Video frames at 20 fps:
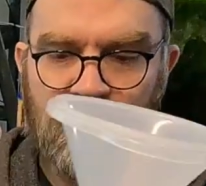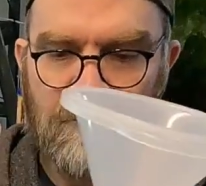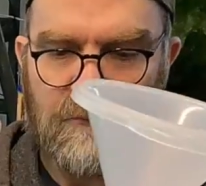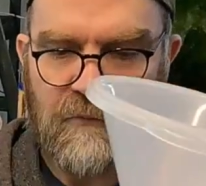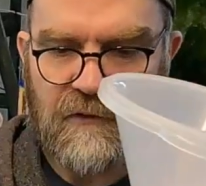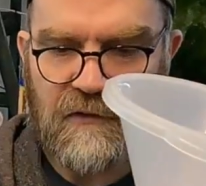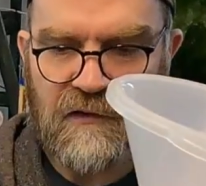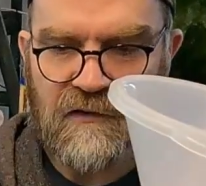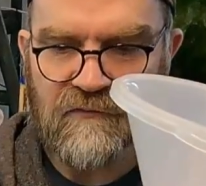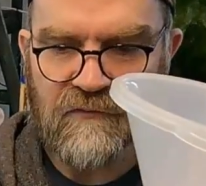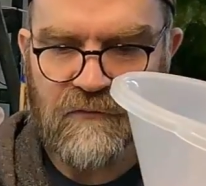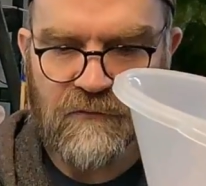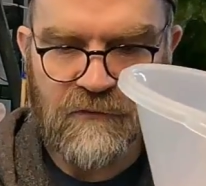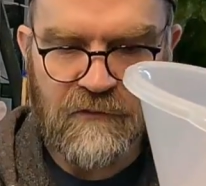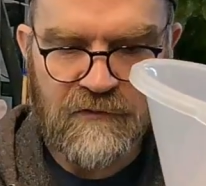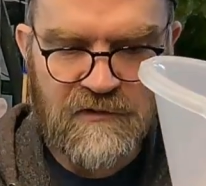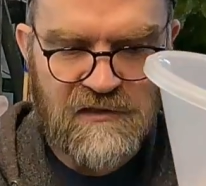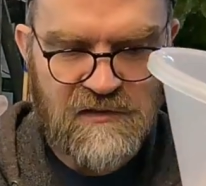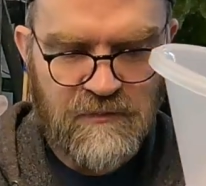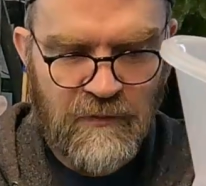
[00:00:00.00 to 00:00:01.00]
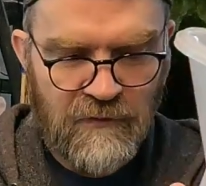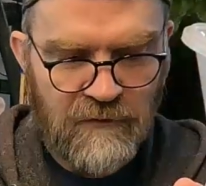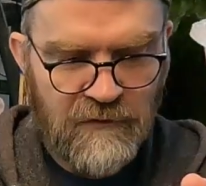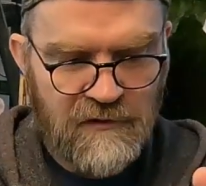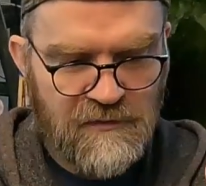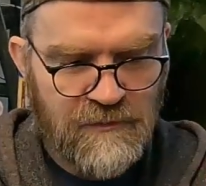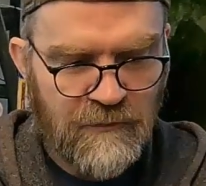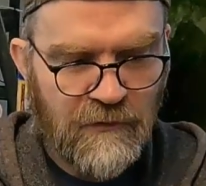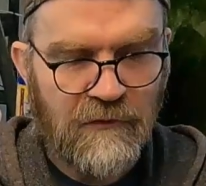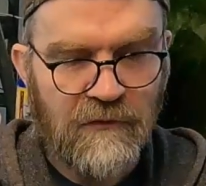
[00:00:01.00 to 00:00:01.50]
Be careful not to spill
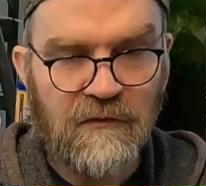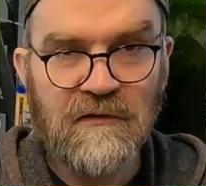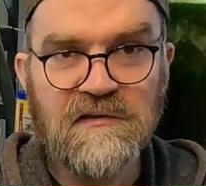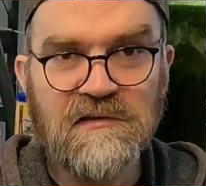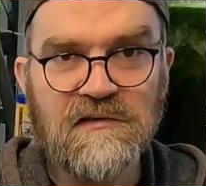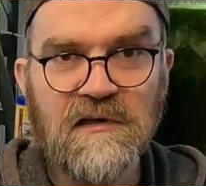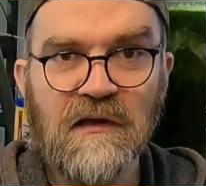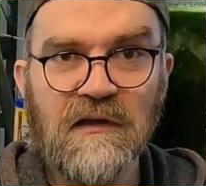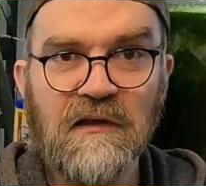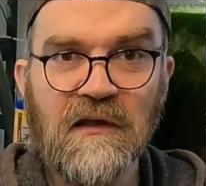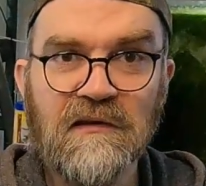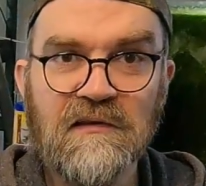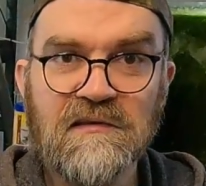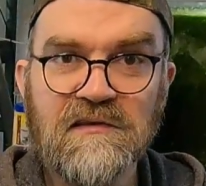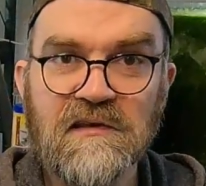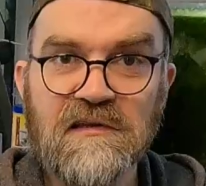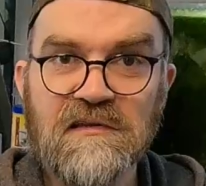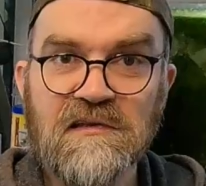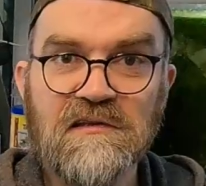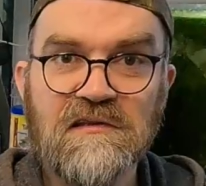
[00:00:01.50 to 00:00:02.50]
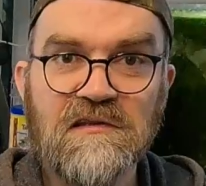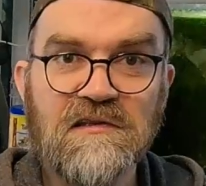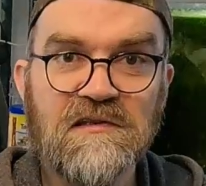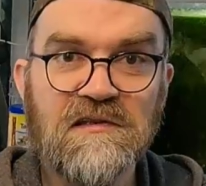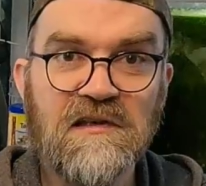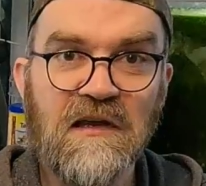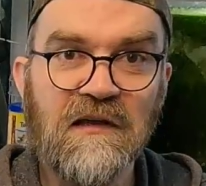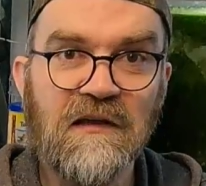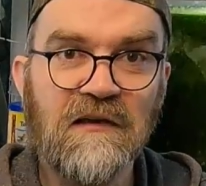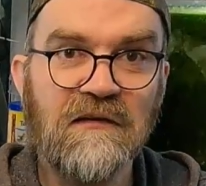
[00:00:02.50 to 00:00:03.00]
this because yes, this is the
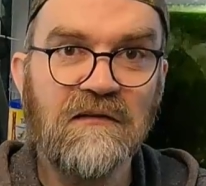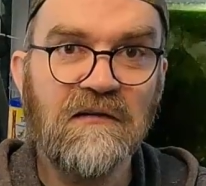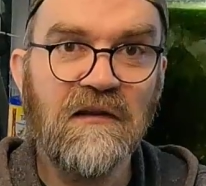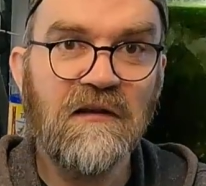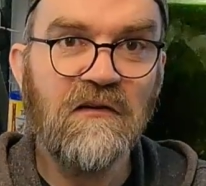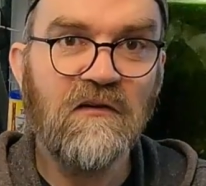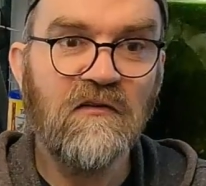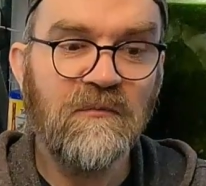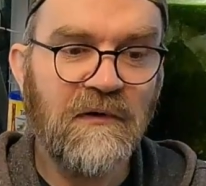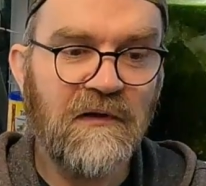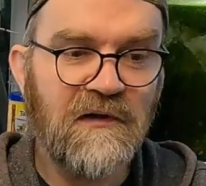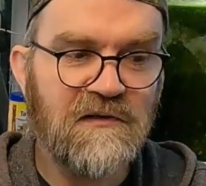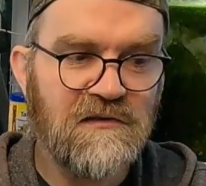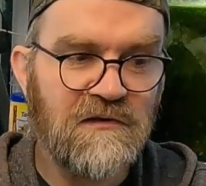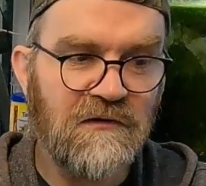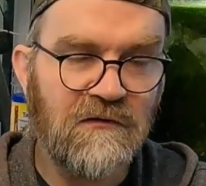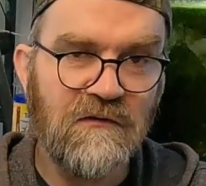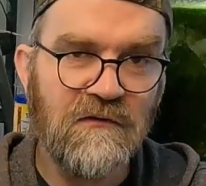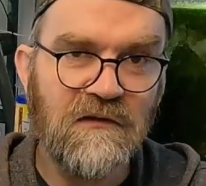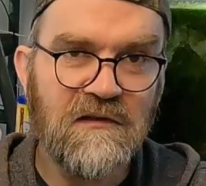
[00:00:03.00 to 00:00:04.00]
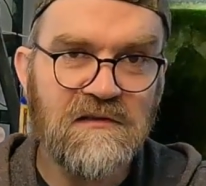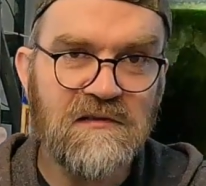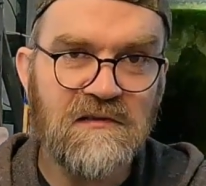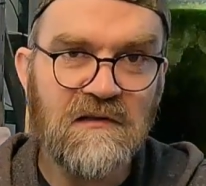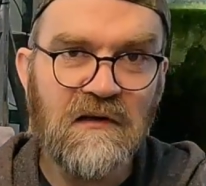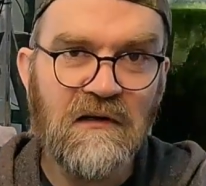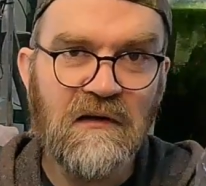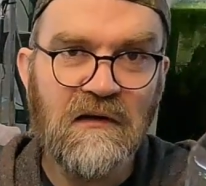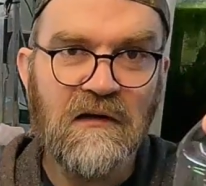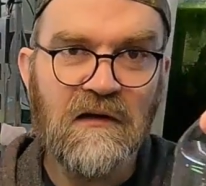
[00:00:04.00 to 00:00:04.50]
second take of me actually doing this
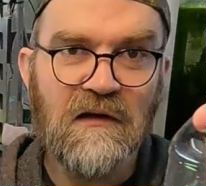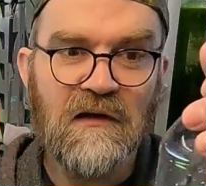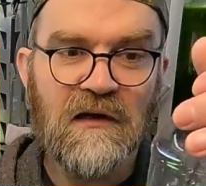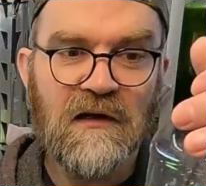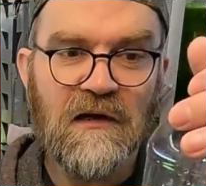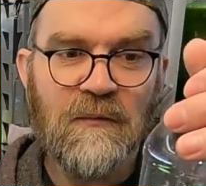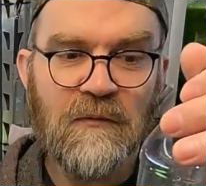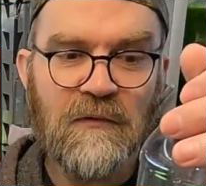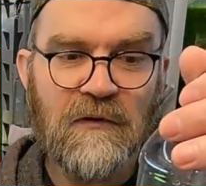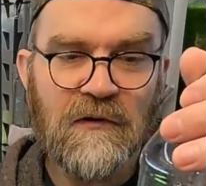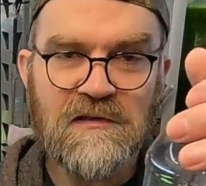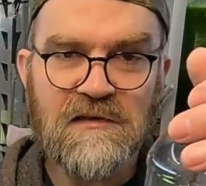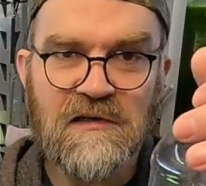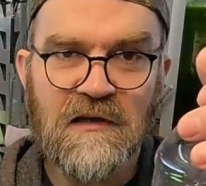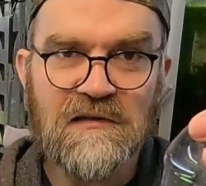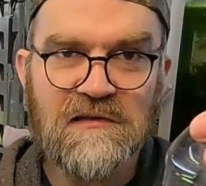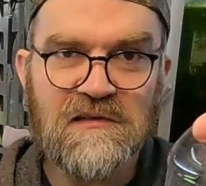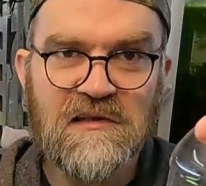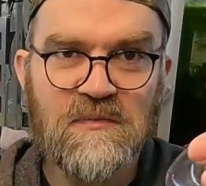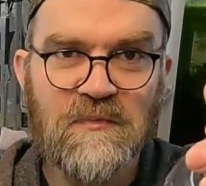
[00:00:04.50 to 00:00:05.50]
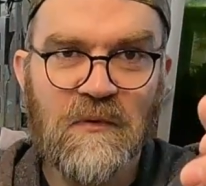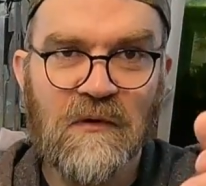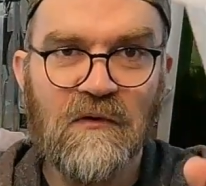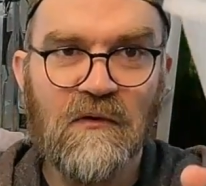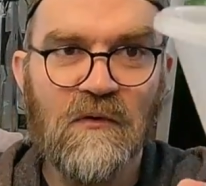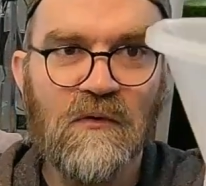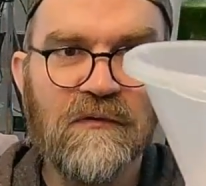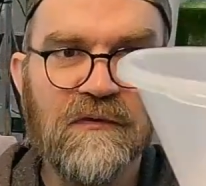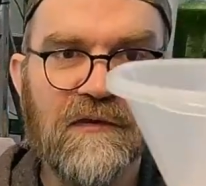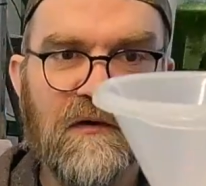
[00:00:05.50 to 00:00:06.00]
because I actually spilt the
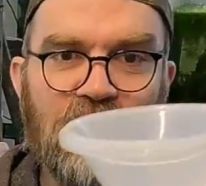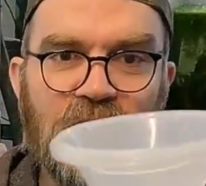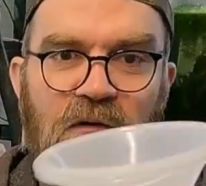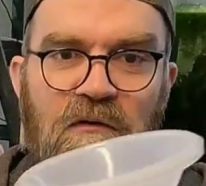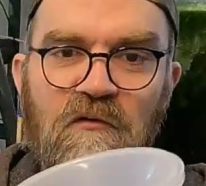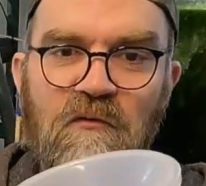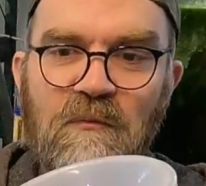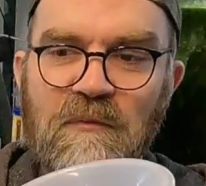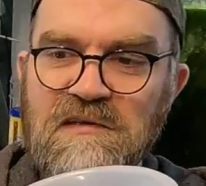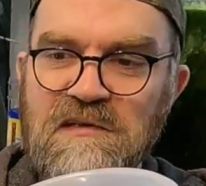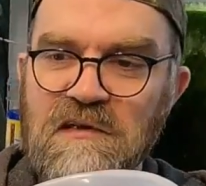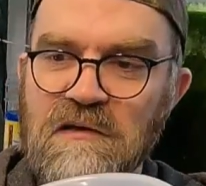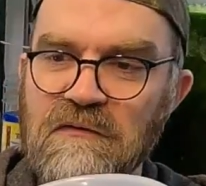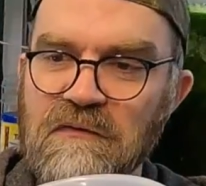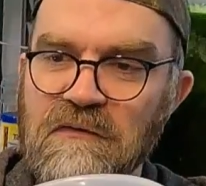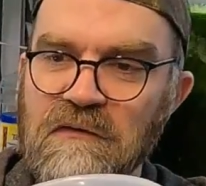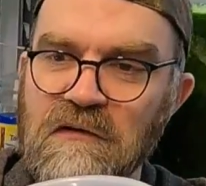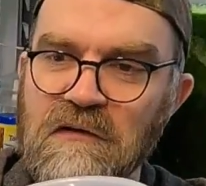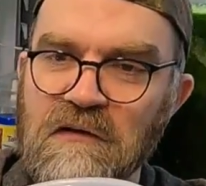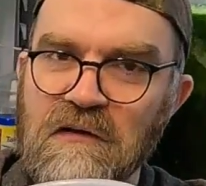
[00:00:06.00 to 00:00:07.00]
whole thing all over myself.